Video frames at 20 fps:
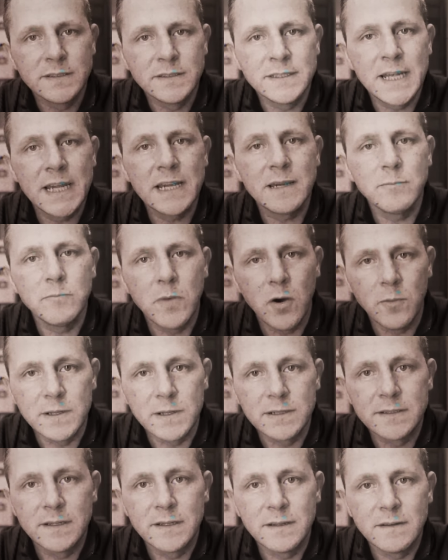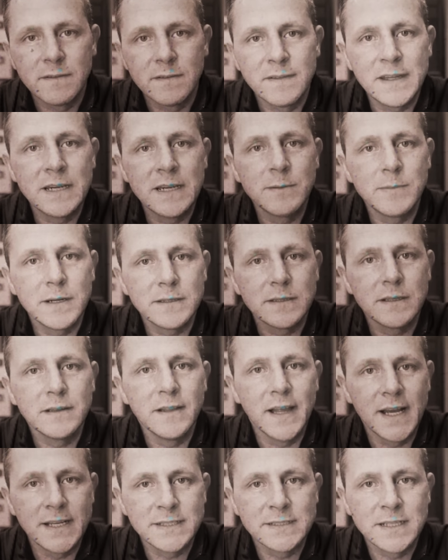Take a moment to think about the
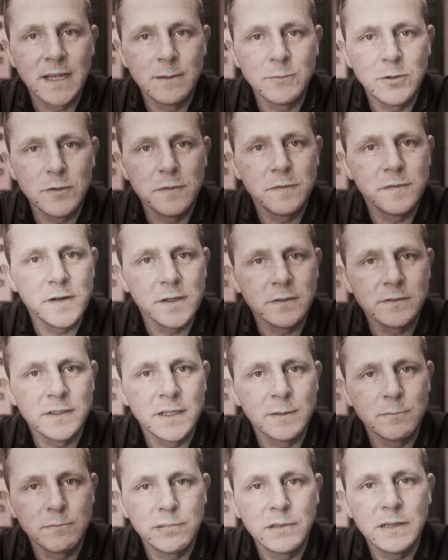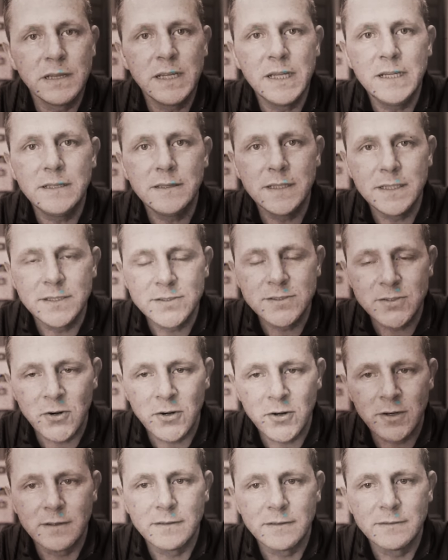last time you felt completely
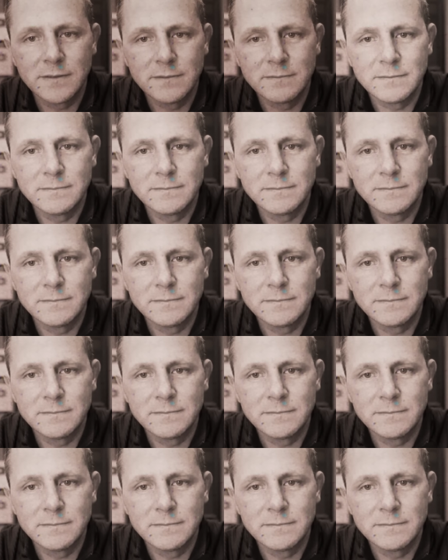certain.